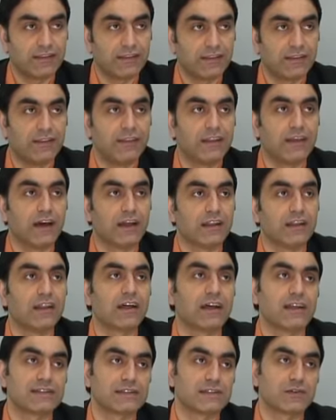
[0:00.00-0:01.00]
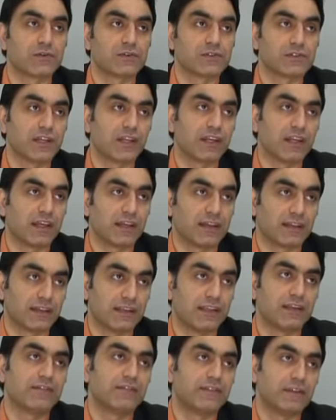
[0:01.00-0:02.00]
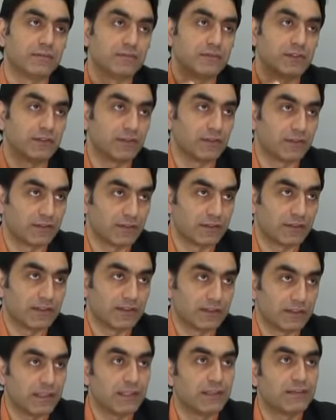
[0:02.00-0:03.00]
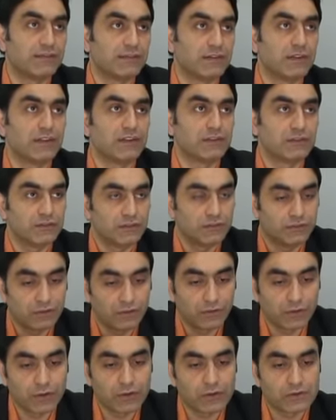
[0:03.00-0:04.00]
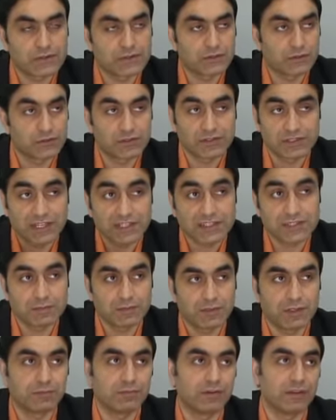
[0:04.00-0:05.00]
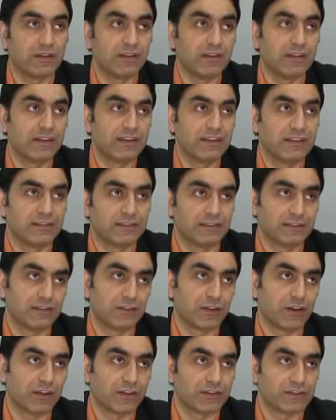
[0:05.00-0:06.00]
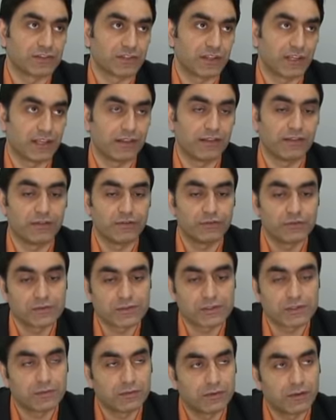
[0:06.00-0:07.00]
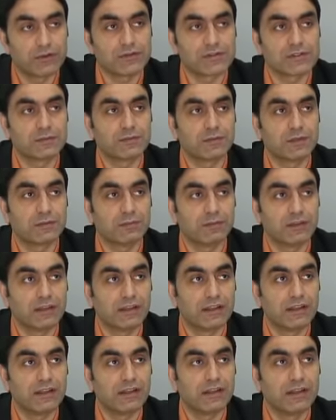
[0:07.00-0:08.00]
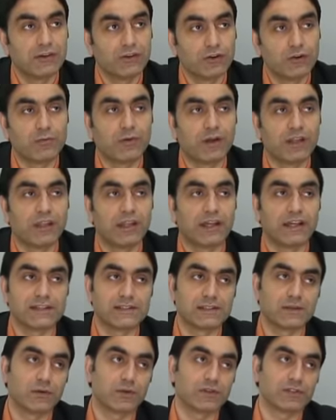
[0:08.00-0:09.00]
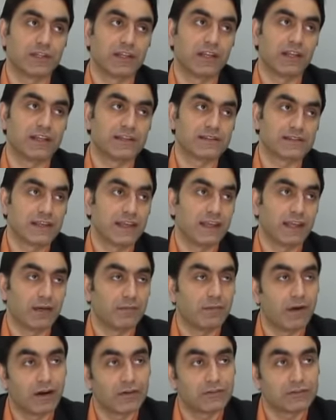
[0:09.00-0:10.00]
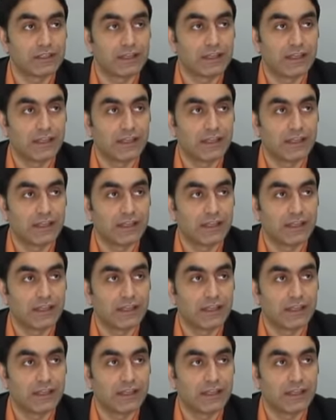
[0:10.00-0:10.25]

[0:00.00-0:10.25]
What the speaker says: They Allah Azza wa Jalla give them the, give to those, to such people, the knowledge. And those the people whom Allah Azza wa Jalla say about